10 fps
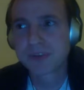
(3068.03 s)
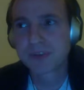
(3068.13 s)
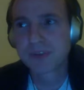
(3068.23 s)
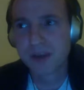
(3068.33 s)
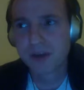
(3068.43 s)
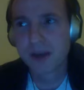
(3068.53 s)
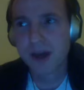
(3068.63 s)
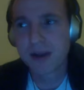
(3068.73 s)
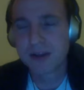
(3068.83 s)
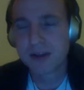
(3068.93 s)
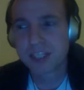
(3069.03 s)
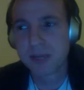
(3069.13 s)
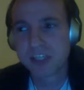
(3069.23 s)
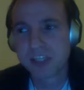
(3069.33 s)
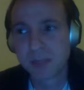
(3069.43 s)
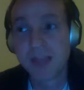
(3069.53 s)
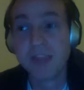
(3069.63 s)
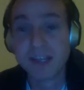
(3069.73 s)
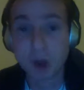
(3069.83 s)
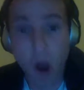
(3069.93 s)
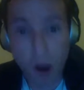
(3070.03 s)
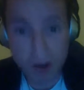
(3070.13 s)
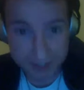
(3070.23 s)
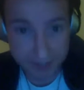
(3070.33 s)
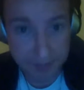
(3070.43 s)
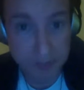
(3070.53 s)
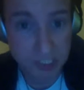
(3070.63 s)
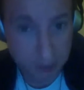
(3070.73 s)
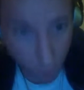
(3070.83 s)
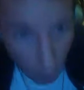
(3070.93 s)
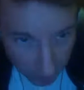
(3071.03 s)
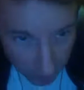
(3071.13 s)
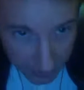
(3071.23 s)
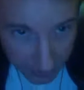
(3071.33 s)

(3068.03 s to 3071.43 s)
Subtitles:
the Intercontinental Championship in this awesome story,